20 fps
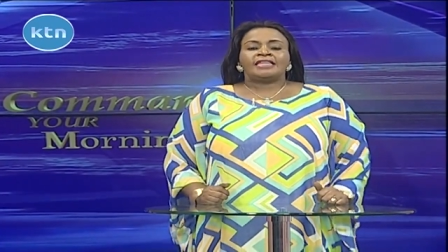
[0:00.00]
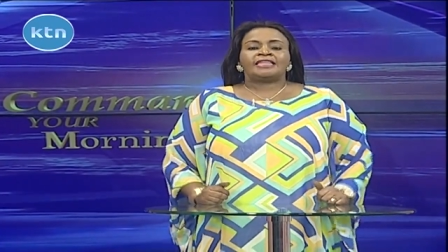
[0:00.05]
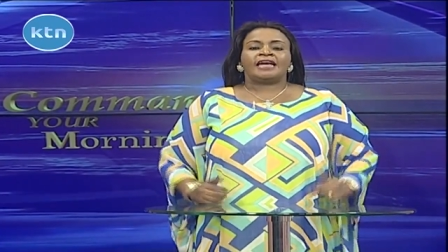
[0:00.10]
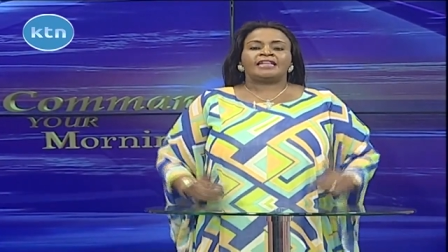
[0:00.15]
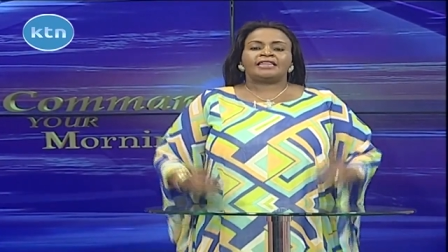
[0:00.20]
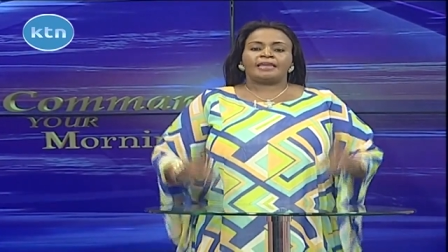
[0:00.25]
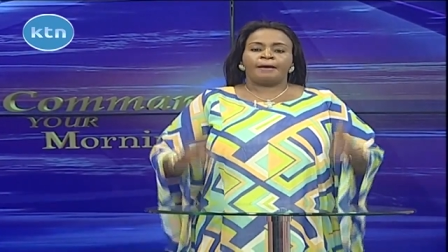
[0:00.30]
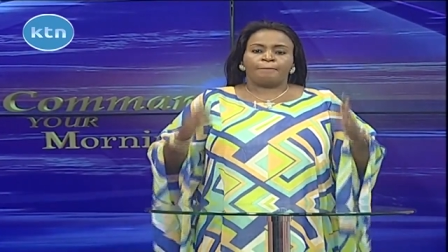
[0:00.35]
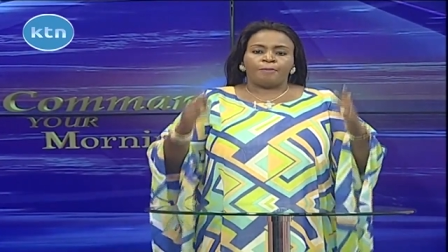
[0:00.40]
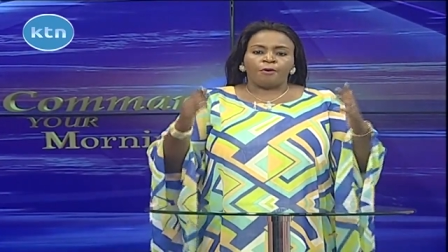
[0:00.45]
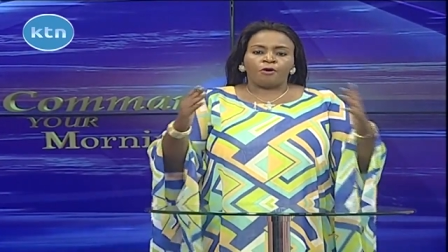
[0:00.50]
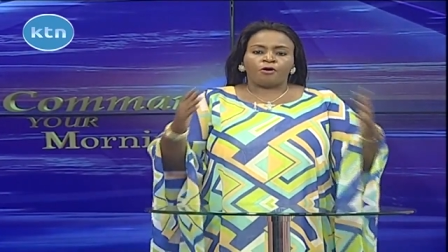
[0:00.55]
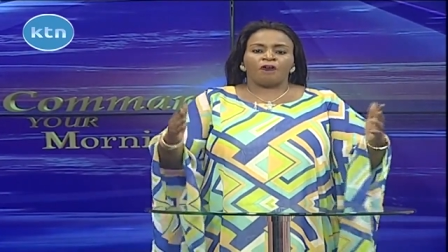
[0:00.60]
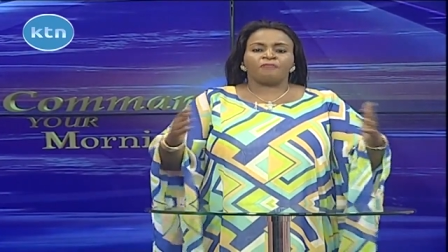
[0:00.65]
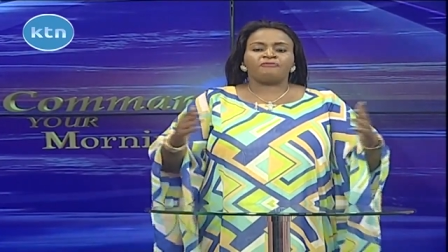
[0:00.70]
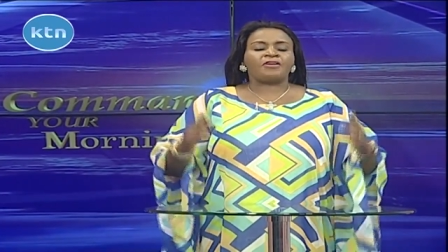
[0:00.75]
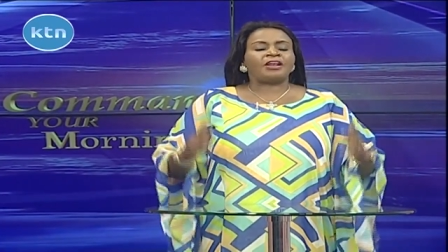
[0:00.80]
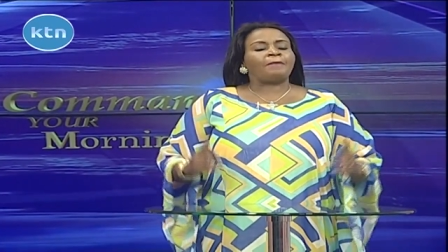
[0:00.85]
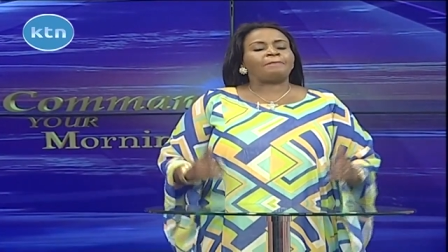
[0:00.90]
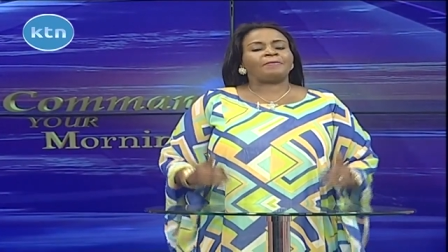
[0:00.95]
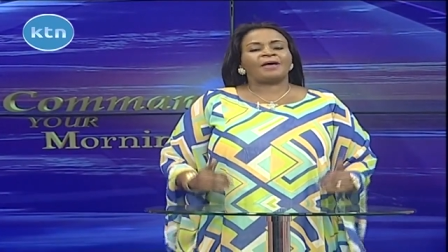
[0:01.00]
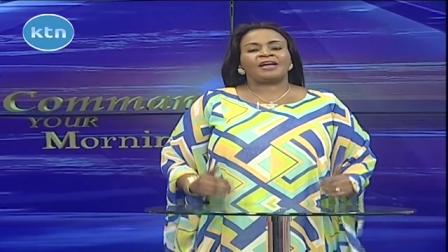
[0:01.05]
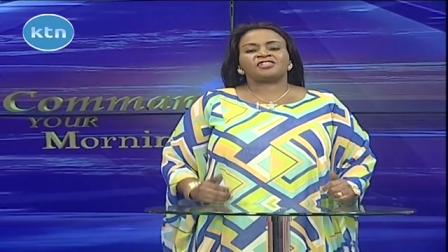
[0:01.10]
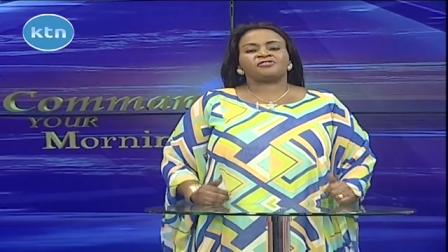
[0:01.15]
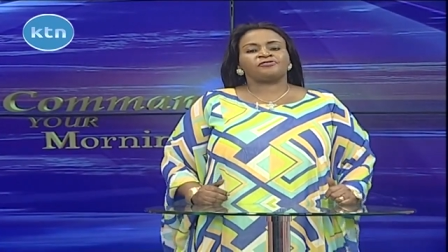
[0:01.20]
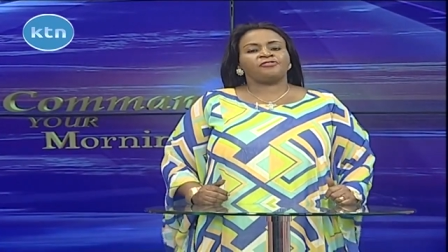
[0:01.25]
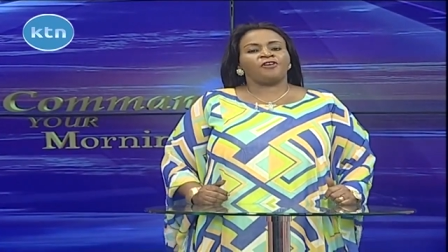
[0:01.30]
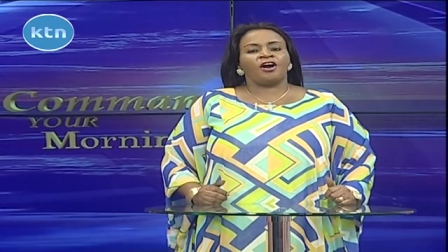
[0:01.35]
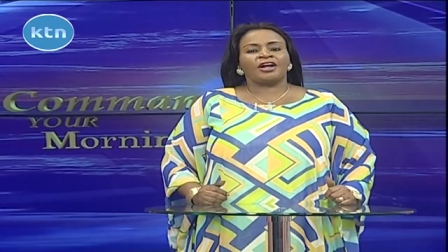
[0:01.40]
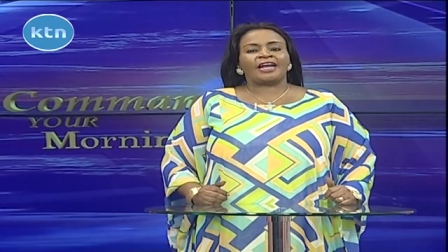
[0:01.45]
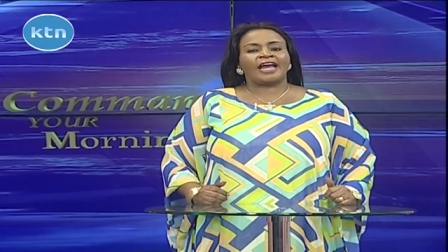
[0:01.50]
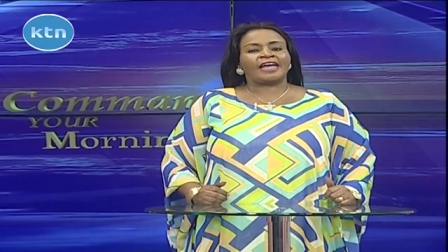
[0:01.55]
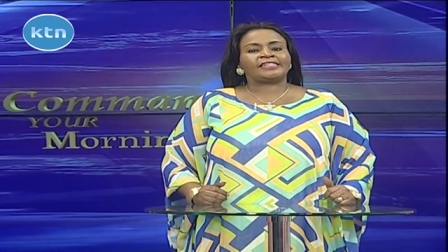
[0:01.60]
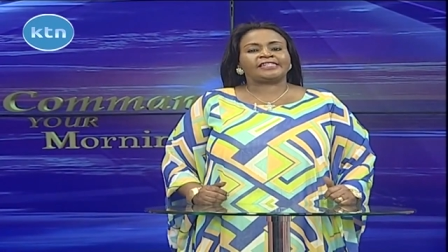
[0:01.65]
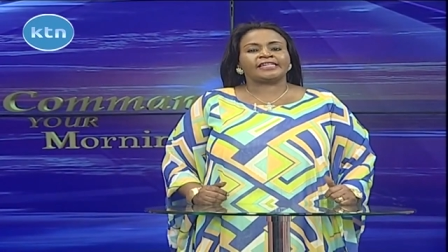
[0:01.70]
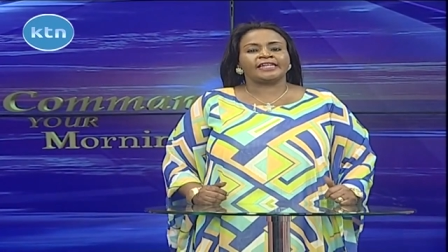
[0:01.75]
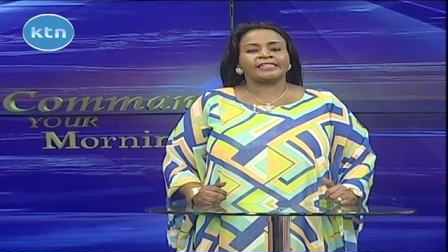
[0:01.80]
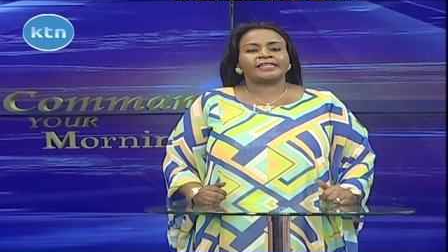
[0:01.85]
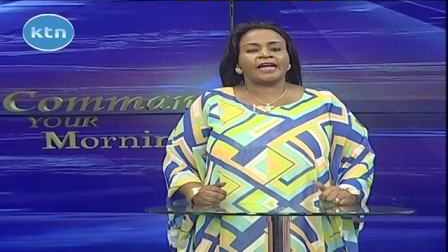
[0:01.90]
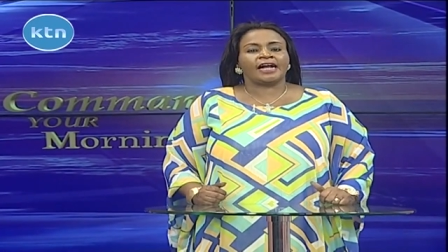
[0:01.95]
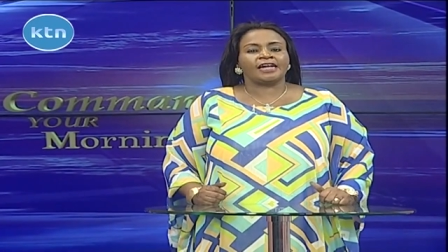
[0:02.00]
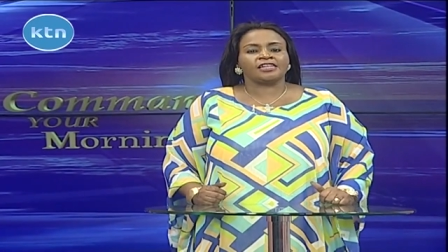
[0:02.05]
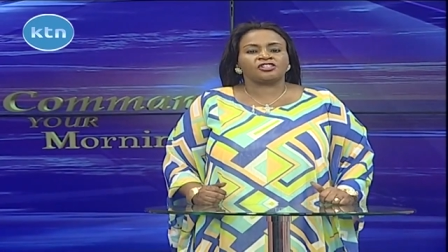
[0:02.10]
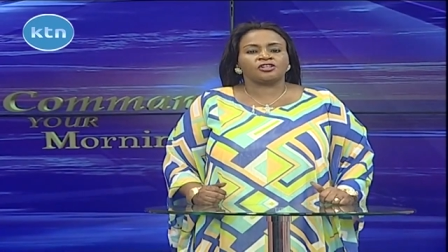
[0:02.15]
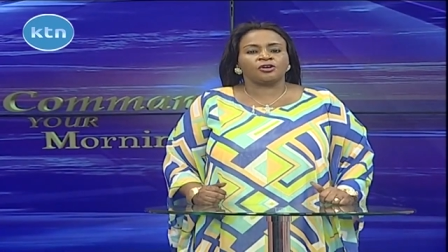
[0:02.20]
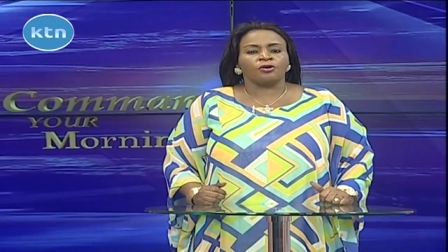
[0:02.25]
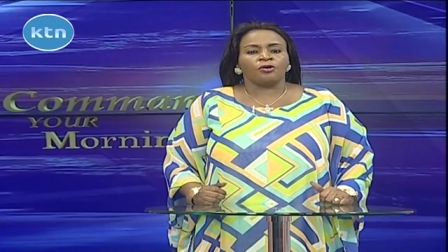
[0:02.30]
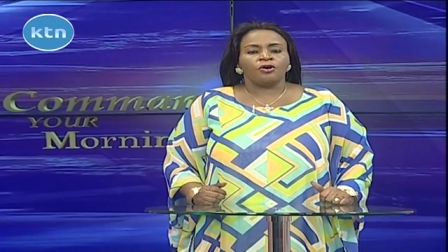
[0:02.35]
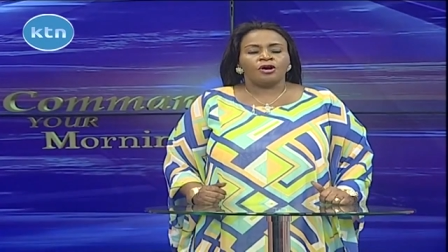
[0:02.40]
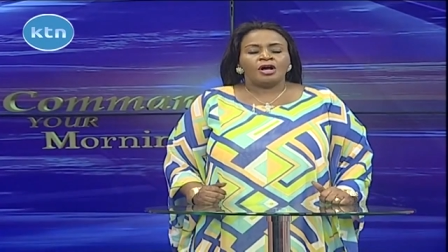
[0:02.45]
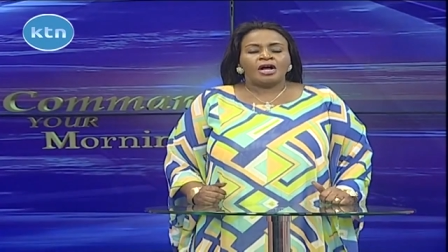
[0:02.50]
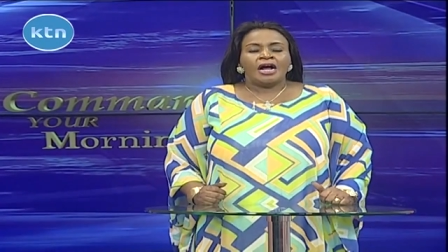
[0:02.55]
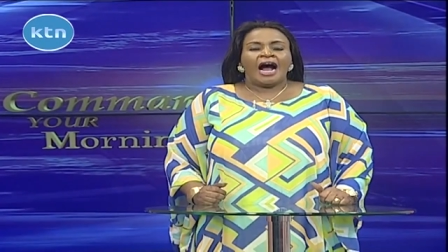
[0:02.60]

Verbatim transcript: then the book of Philippians 4:19 tells you,